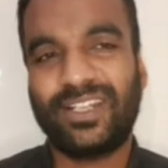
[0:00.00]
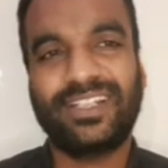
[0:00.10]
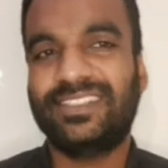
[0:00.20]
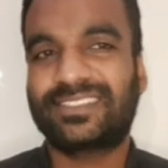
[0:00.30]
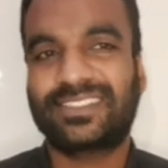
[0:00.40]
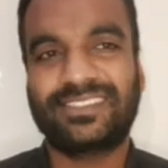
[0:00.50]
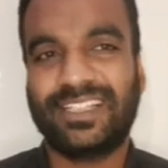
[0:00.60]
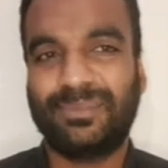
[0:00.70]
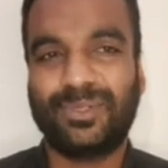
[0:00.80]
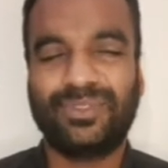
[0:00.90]
discussing
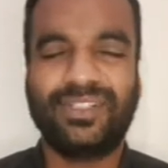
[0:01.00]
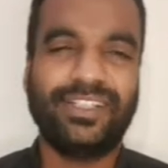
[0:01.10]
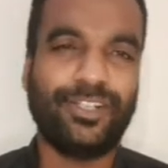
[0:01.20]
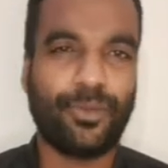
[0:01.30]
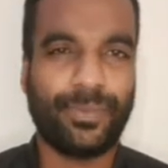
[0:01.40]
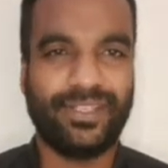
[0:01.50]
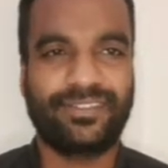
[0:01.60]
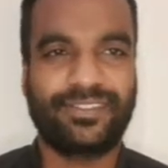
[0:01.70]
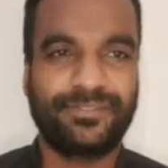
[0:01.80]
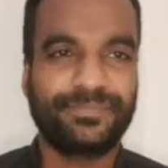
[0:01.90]
about the
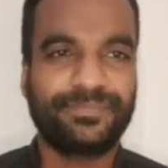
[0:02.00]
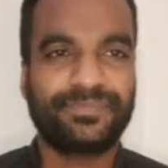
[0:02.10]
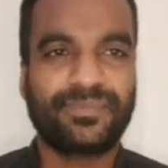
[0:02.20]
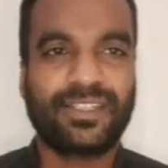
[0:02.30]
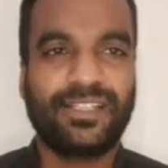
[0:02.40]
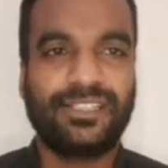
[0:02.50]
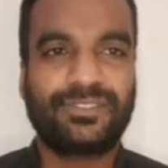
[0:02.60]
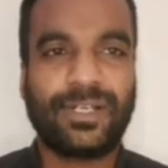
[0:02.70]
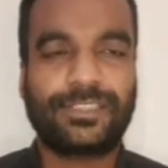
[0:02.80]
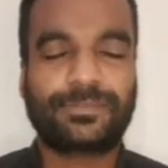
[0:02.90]
denominator.
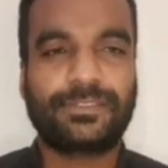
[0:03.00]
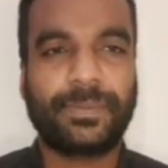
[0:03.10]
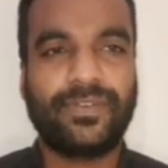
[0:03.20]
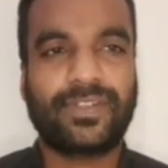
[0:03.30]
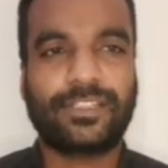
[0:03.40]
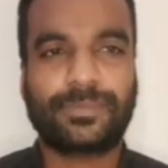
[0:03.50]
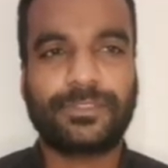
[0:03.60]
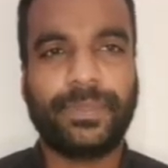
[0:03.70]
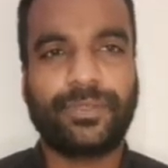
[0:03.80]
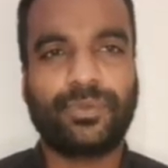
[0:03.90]
So s plus p1, s plus
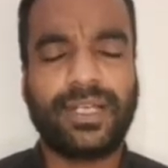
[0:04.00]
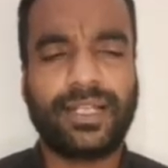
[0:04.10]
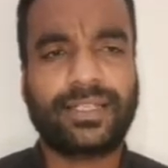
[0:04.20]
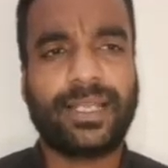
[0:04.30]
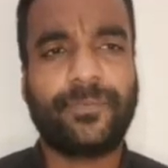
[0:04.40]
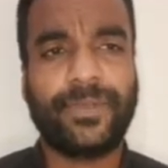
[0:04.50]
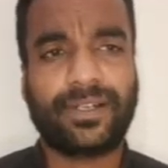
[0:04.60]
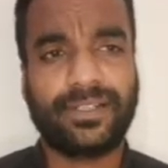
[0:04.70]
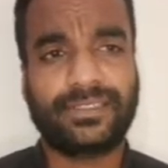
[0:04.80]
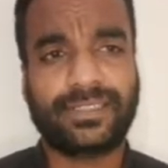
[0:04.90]
p2, that term we
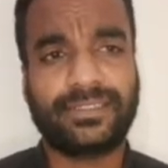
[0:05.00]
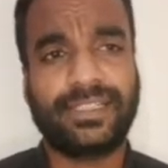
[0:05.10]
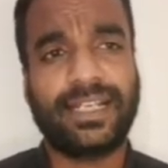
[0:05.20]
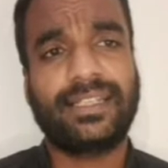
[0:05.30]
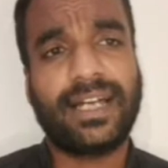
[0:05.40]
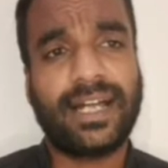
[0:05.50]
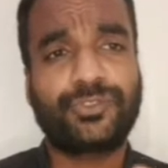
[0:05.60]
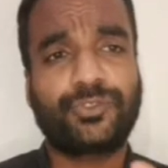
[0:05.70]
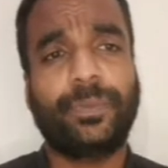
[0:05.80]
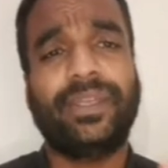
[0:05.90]
are discussing, and that
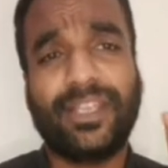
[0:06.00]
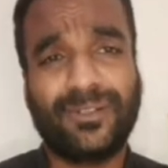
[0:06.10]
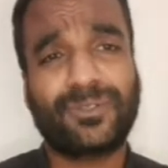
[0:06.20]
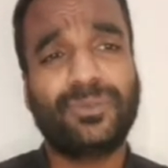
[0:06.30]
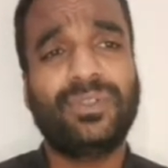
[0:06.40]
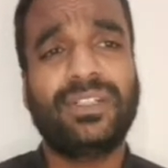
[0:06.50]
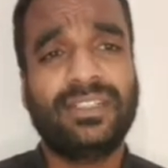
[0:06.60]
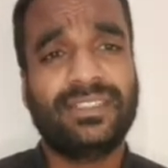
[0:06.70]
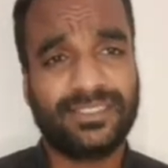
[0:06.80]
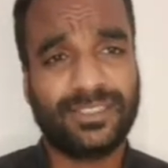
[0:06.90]
should be equal to
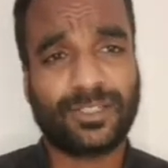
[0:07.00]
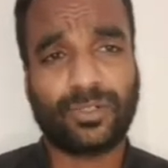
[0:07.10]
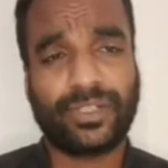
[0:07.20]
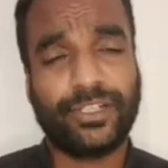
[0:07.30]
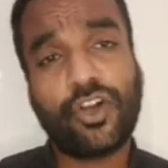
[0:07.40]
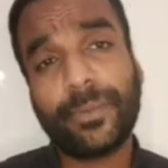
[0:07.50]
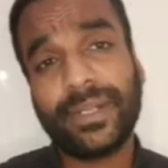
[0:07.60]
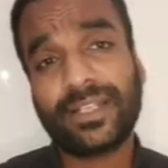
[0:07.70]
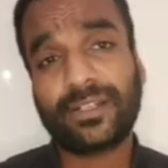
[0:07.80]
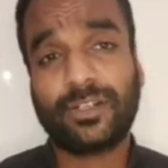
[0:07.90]
0.
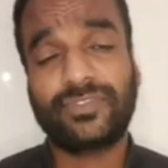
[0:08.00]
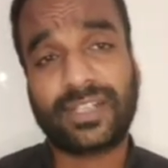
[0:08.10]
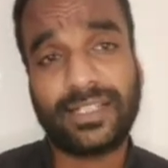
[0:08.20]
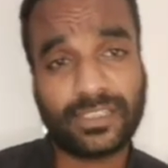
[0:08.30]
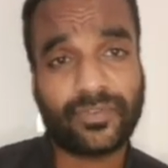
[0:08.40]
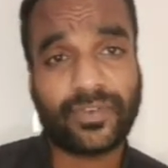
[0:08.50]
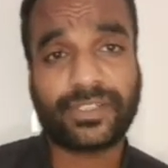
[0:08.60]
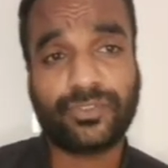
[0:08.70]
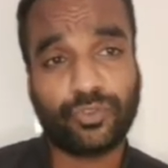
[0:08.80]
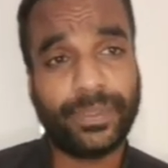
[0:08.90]
Denominator of the transfer
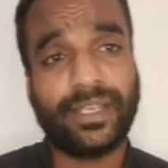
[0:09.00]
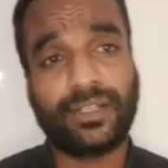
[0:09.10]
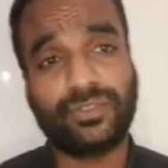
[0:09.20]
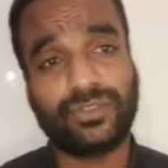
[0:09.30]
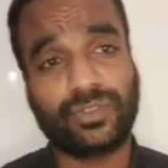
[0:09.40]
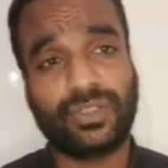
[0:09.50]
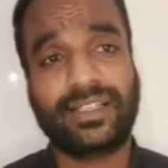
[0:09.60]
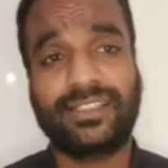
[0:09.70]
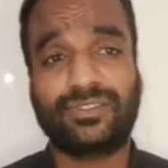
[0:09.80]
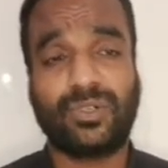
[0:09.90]
function should be equal to 0.
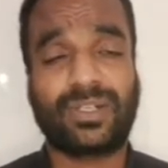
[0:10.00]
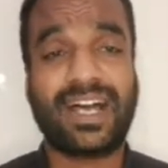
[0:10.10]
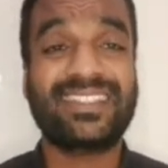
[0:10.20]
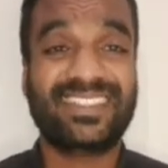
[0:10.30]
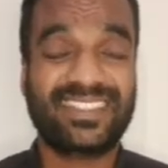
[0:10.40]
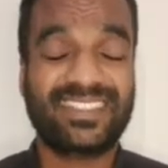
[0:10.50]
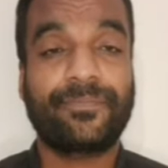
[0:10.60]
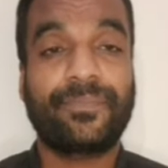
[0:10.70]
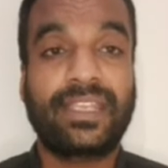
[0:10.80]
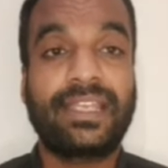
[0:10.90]
That is known as
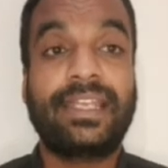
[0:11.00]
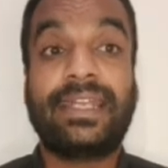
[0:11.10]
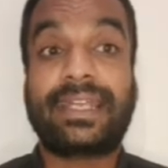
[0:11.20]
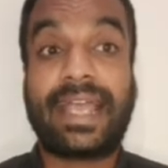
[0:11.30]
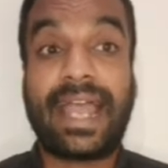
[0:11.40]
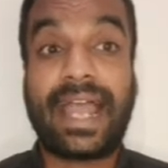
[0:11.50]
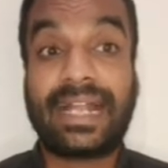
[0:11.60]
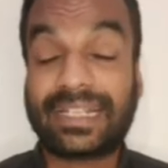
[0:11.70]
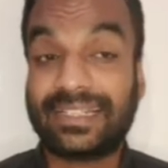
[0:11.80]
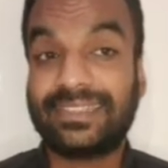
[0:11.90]

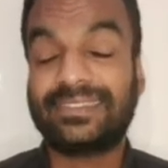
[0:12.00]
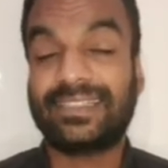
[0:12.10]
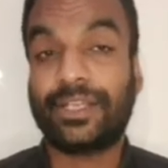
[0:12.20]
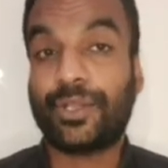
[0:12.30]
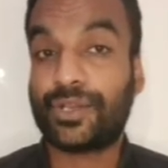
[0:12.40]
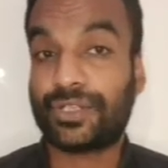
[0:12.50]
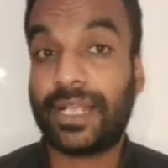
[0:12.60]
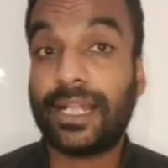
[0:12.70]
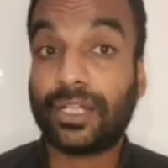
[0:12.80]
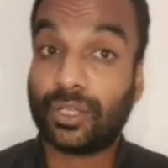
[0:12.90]
characteristic equation.
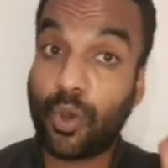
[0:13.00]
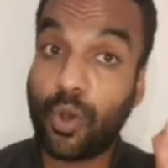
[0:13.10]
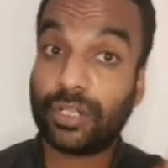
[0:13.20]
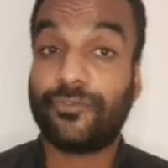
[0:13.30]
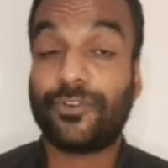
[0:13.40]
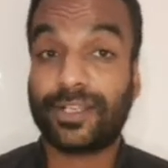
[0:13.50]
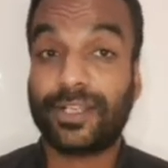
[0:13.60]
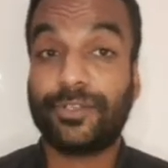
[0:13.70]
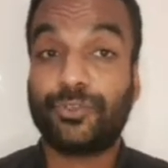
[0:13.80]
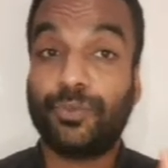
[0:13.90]
And don't
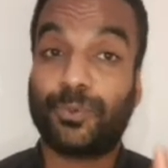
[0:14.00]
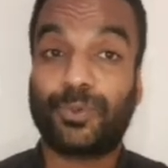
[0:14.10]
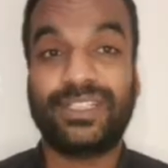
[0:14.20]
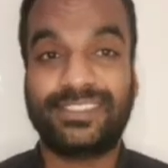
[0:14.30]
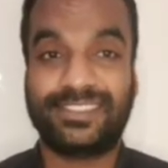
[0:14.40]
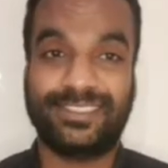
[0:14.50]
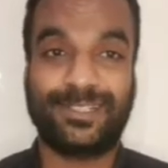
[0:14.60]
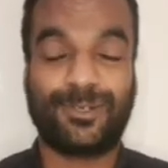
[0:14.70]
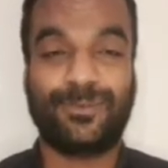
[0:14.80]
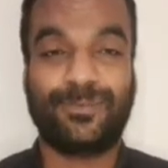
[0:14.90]
forget to put this 0.